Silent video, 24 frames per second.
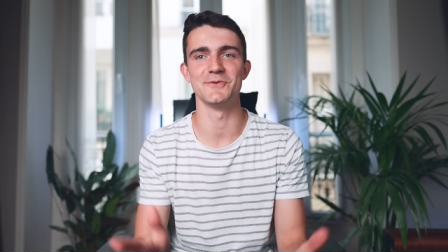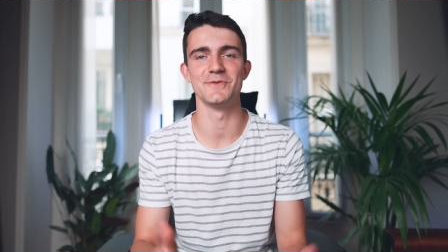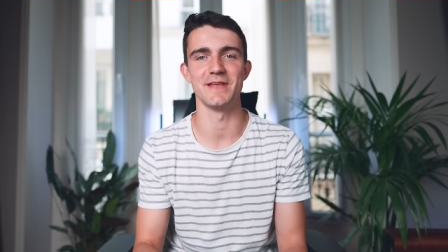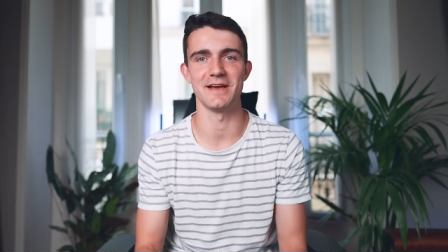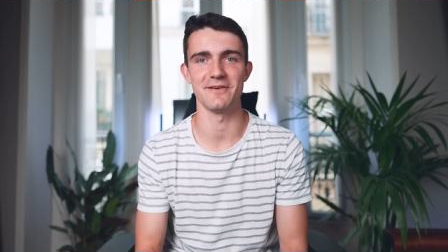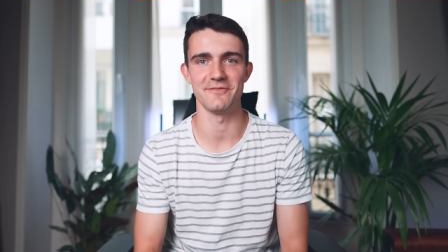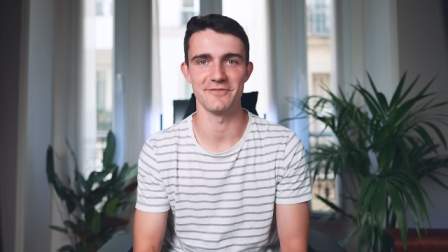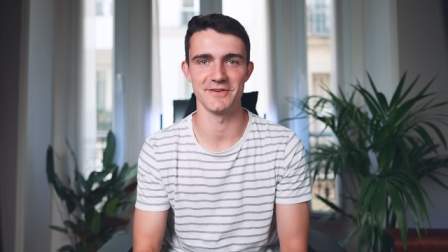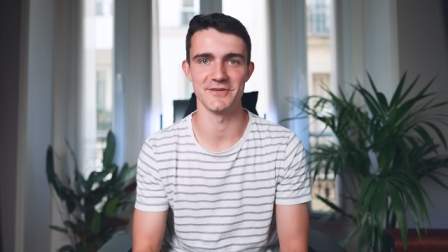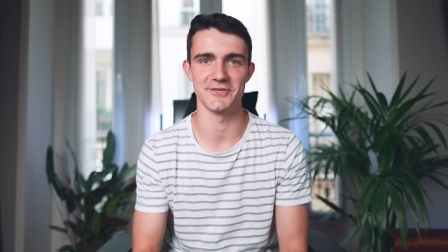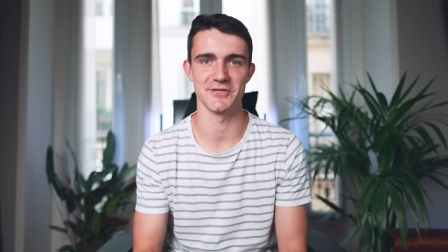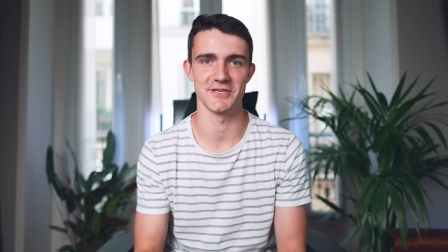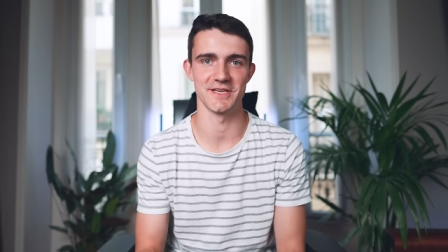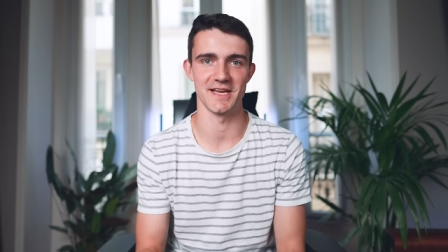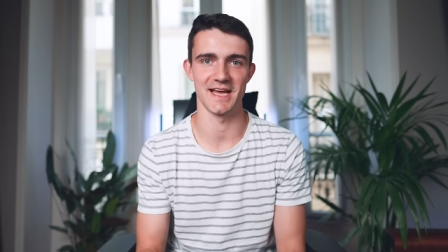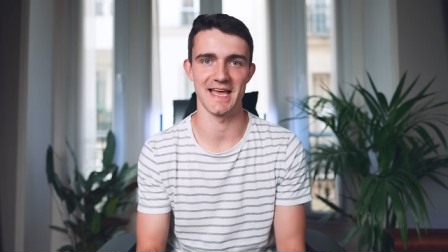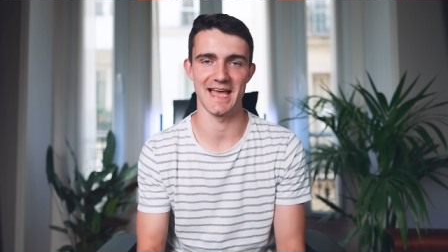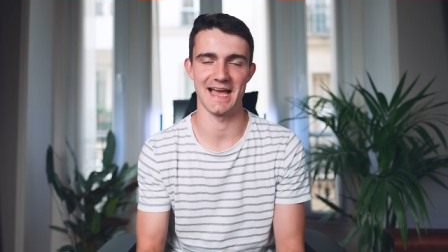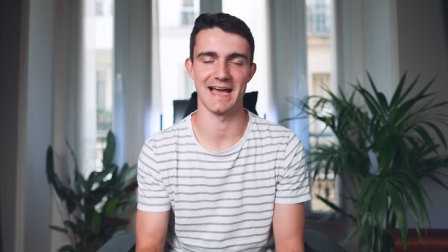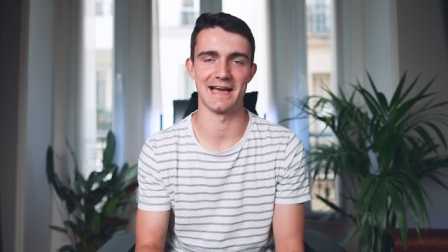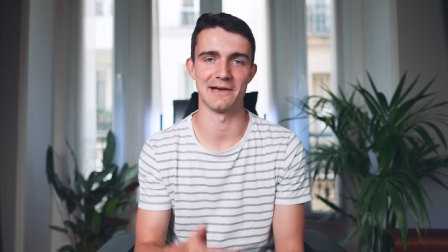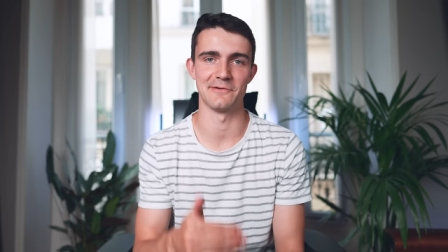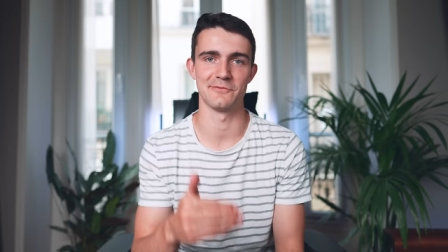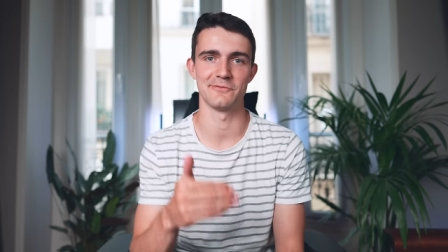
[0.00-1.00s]
that vision I
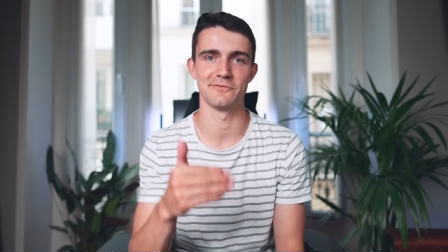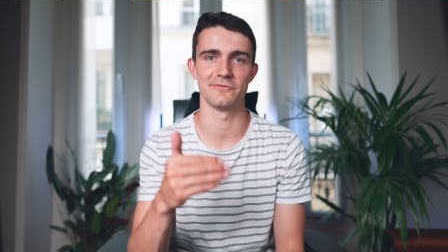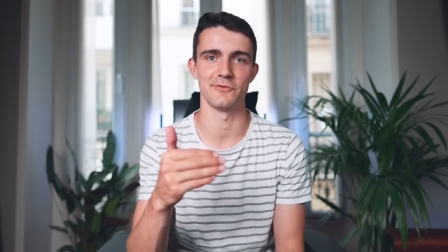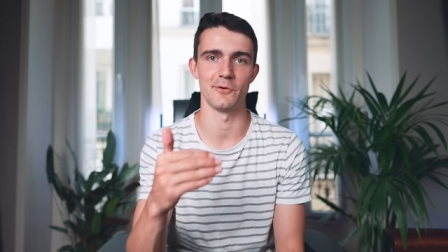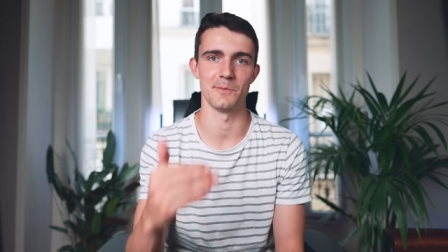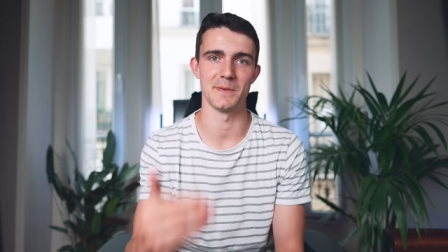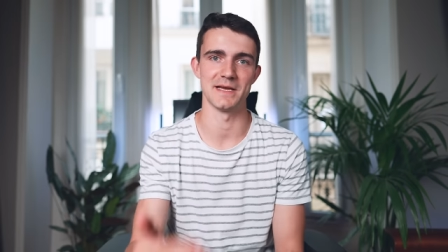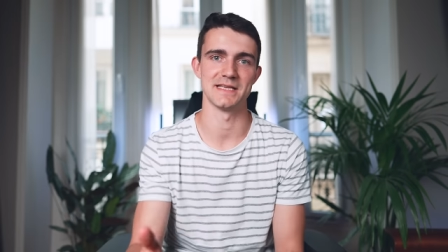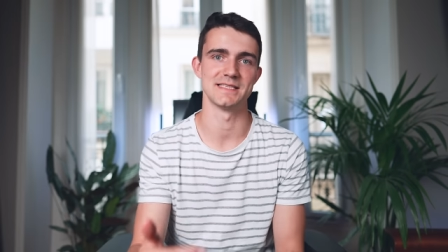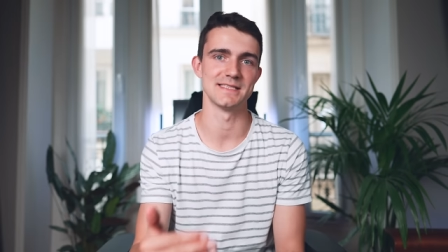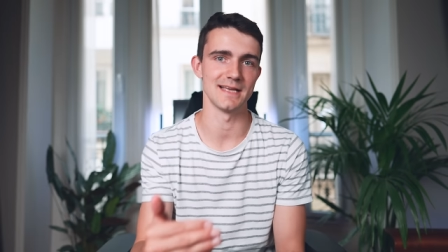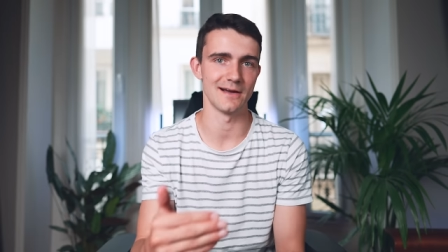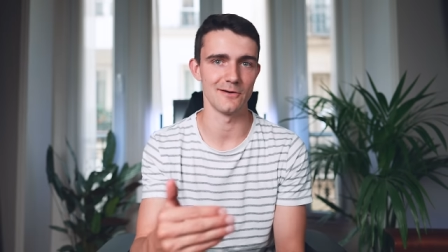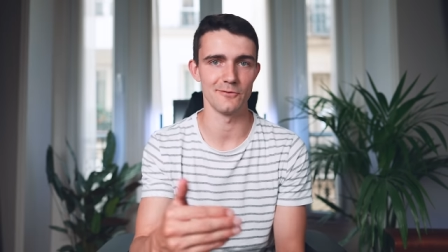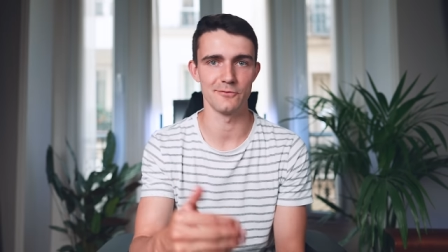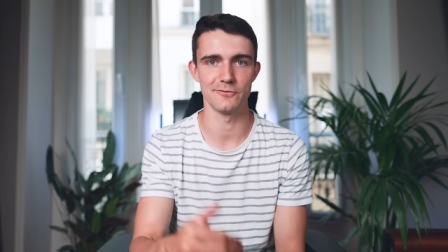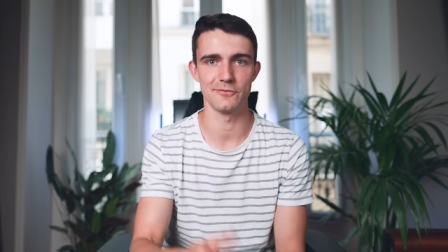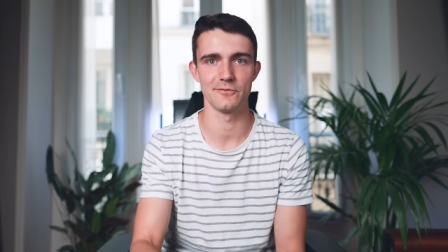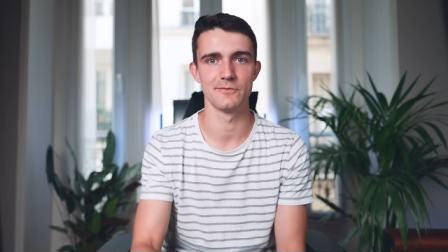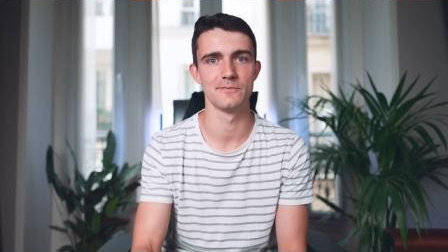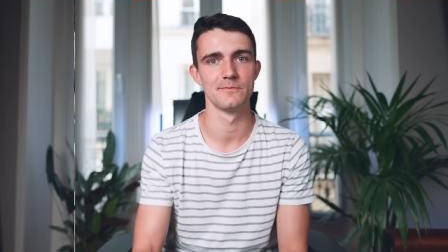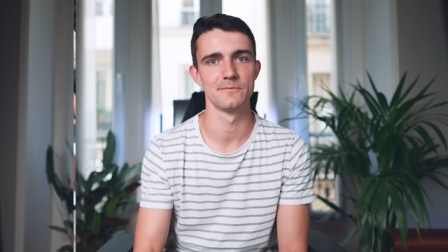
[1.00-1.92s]
have for myself.